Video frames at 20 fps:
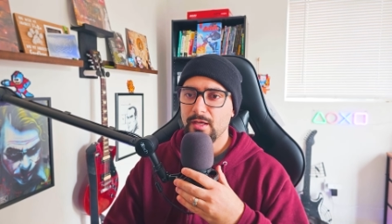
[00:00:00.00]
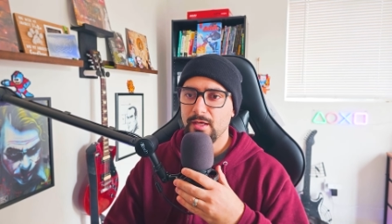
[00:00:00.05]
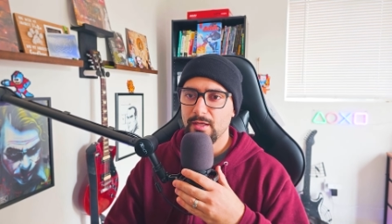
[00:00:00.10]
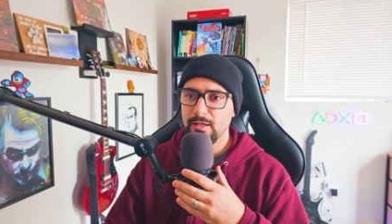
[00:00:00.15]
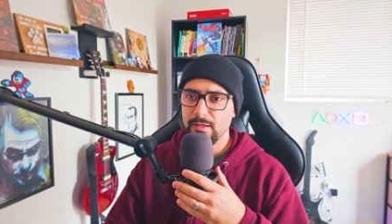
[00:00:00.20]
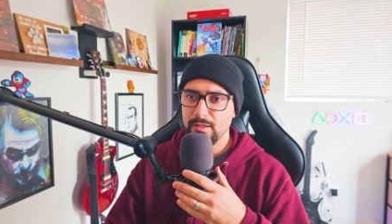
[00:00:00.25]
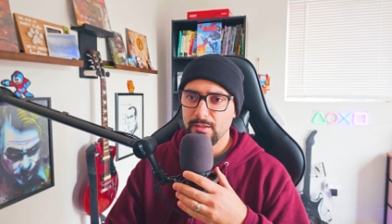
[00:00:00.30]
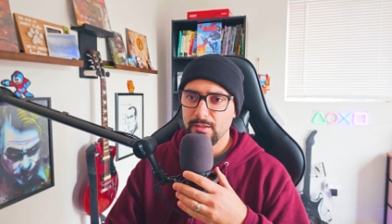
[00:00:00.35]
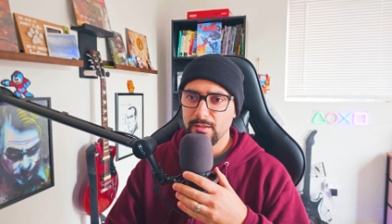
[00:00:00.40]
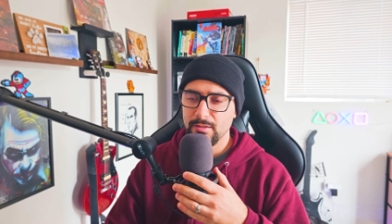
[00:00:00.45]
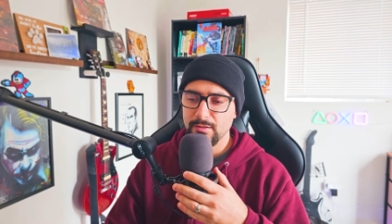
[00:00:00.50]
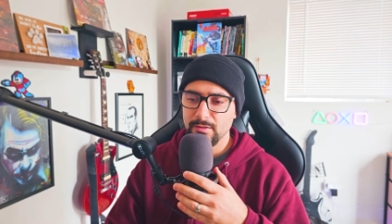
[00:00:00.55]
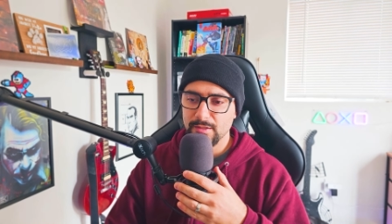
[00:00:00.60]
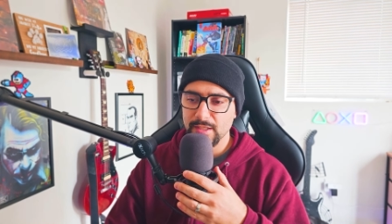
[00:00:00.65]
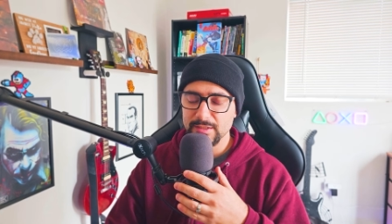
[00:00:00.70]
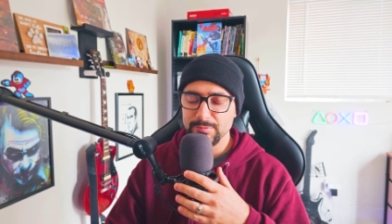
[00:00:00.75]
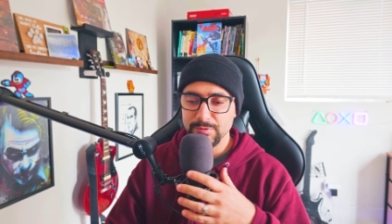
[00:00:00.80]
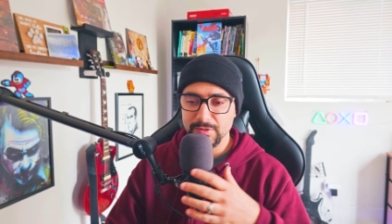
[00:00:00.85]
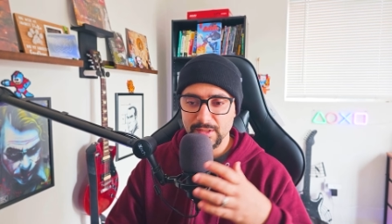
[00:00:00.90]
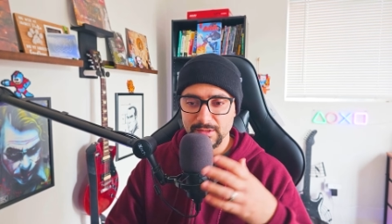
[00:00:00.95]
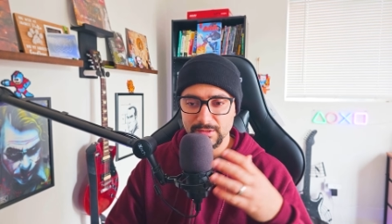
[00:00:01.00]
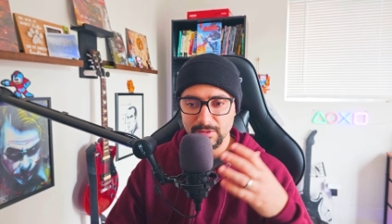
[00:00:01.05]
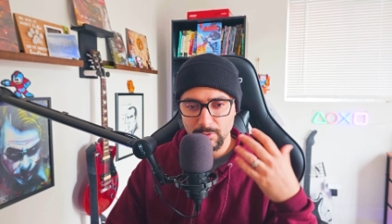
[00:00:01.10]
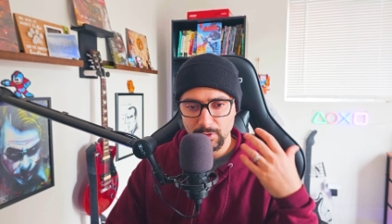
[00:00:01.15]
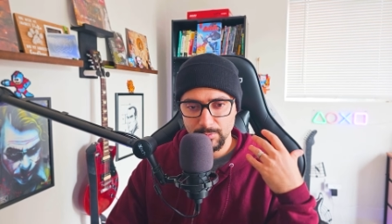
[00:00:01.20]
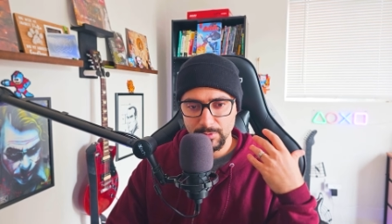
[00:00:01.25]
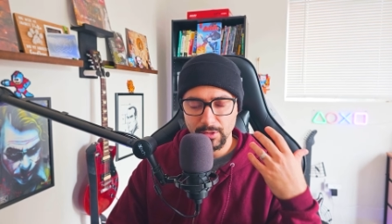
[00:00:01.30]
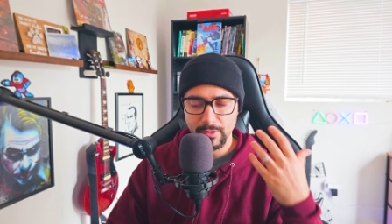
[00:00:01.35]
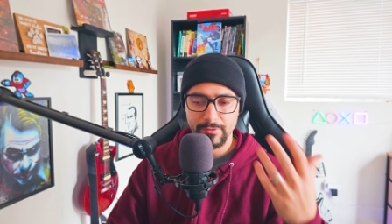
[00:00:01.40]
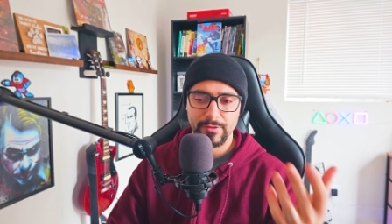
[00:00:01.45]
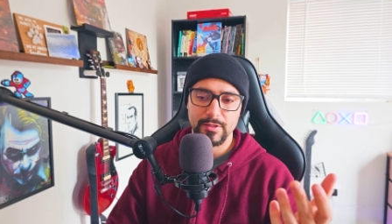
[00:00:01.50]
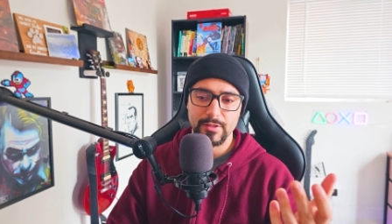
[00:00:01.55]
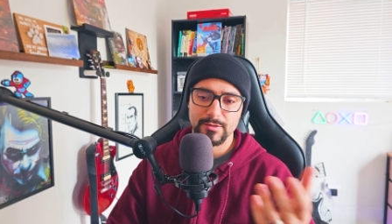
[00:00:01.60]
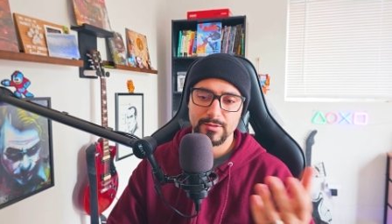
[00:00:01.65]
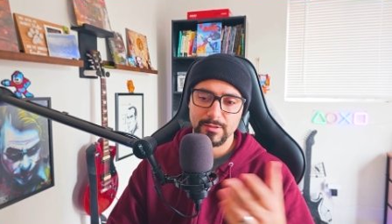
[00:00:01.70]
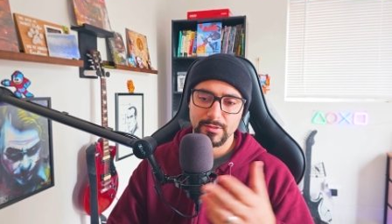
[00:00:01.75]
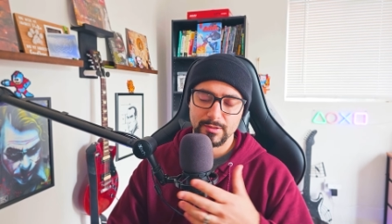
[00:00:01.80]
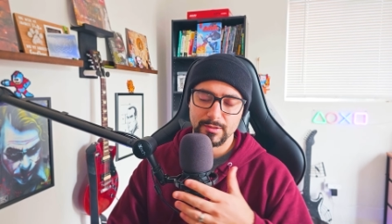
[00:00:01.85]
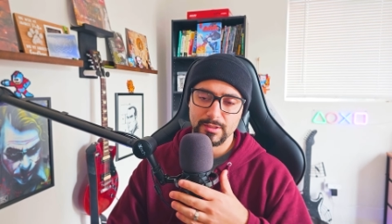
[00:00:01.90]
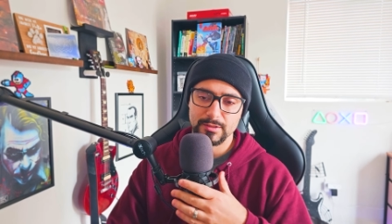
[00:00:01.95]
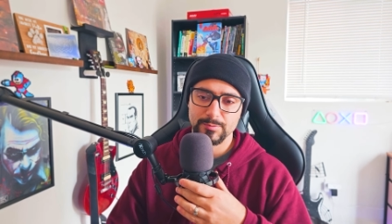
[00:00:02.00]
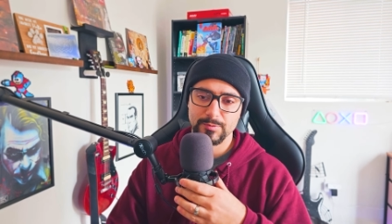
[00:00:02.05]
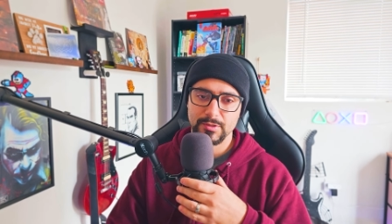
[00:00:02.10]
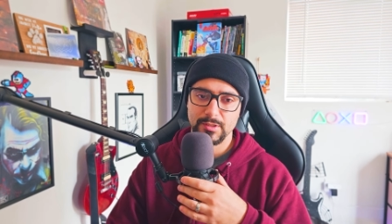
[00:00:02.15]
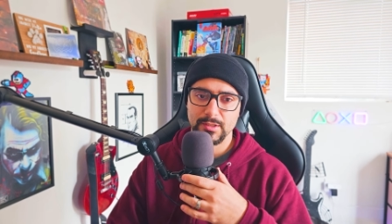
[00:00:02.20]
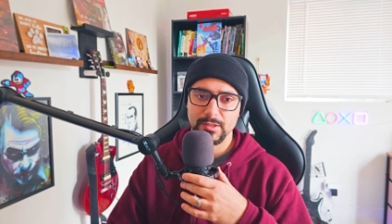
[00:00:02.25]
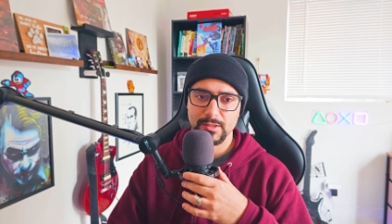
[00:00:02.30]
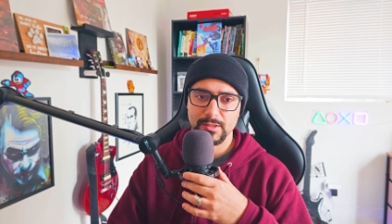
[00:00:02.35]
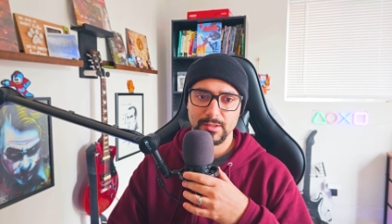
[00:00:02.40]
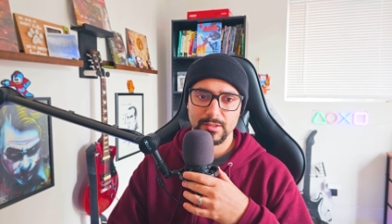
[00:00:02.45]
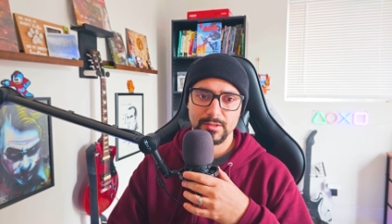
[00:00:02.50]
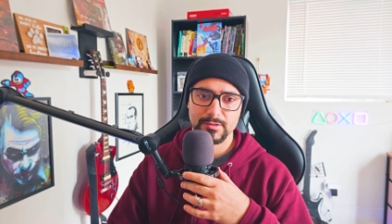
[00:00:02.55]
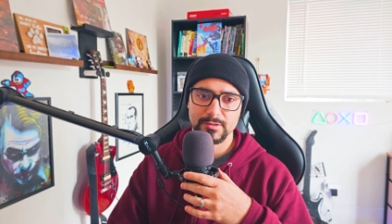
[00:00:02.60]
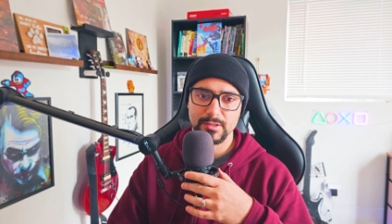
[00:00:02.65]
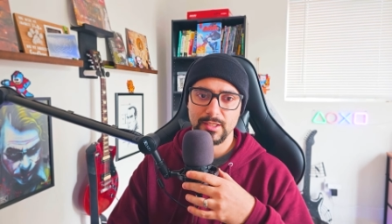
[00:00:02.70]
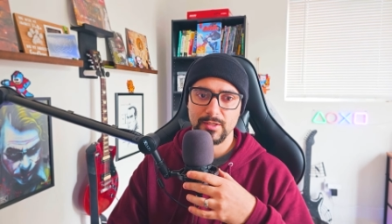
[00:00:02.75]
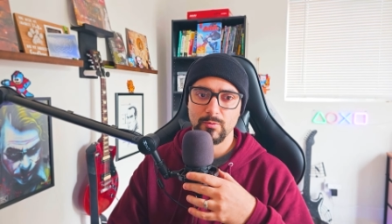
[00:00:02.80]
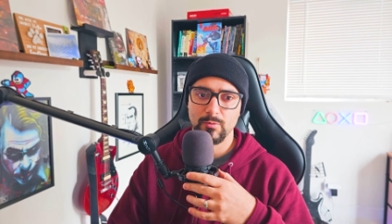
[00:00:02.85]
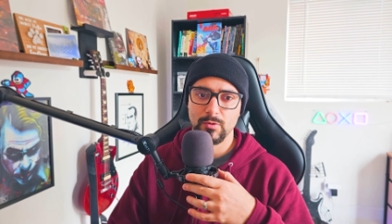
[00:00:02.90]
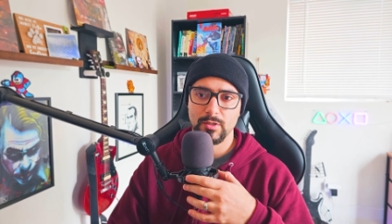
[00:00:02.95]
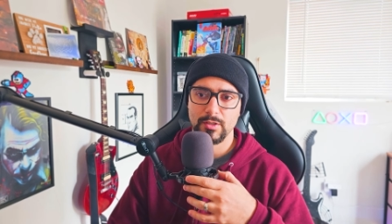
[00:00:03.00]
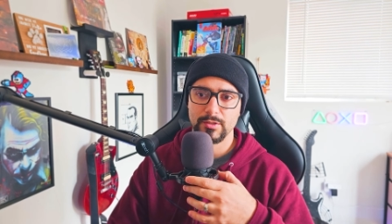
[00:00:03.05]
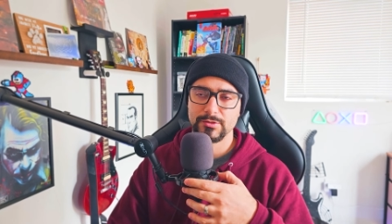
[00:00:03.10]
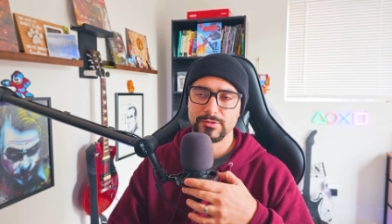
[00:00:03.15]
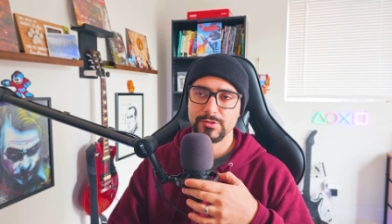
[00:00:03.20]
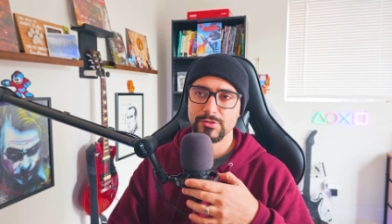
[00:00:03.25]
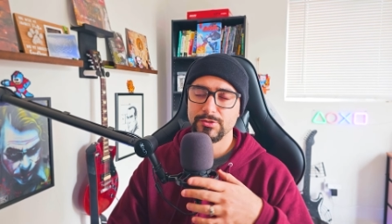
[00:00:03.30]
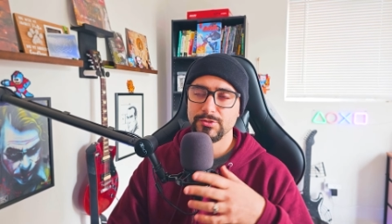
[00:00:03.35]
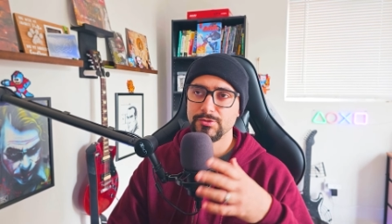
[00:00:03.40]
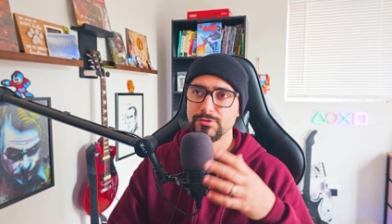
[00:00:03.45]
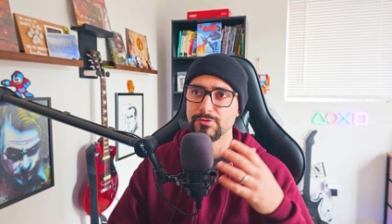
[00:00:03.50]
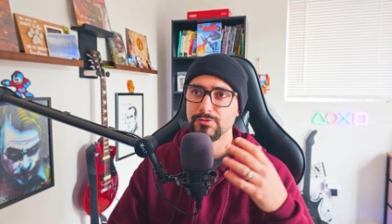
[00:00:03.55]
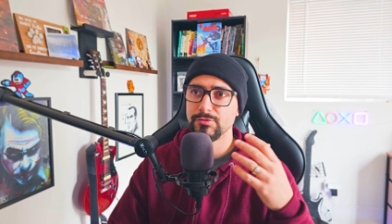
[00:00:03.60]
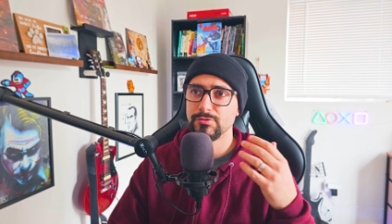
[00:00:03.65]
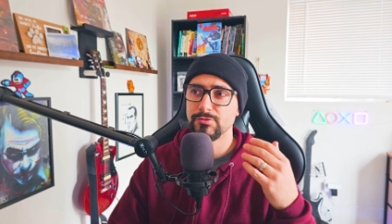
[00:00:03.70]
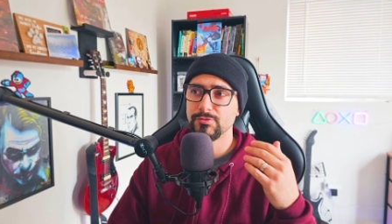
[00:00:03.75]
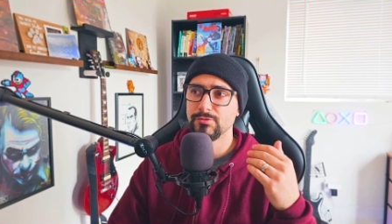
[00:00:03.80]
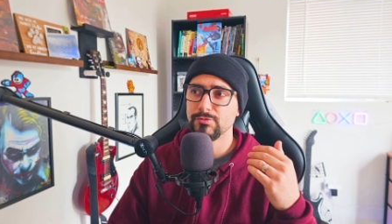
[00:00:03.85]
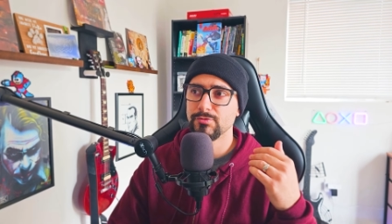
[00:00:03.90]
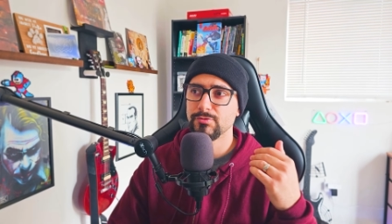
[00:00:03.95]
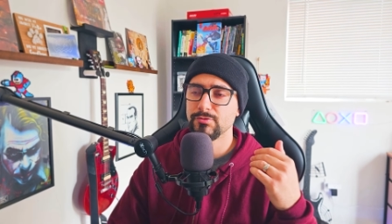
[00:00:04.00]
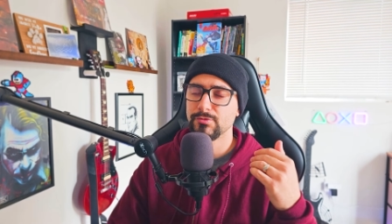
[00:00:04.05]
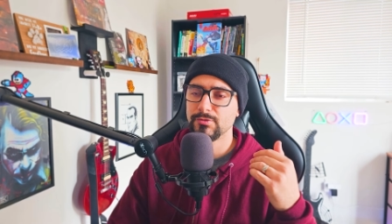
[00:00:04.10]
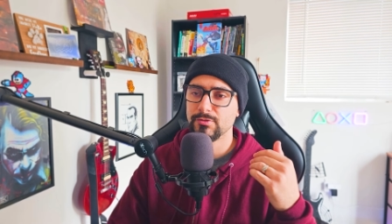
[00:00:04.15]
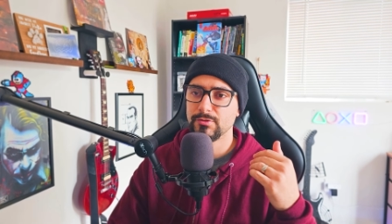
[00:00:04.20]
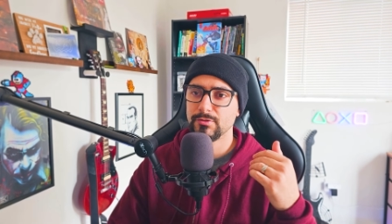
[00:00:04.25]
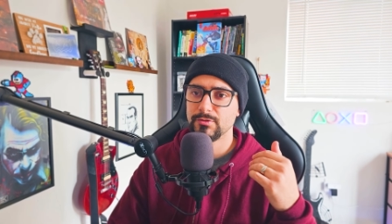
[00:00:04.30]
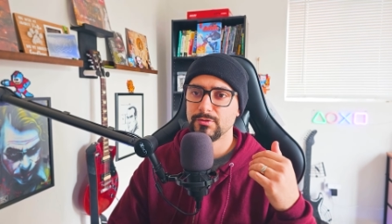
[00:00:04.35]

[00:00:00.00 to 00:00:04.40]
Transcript: And that's because I want to be authentic. That's because I want to do,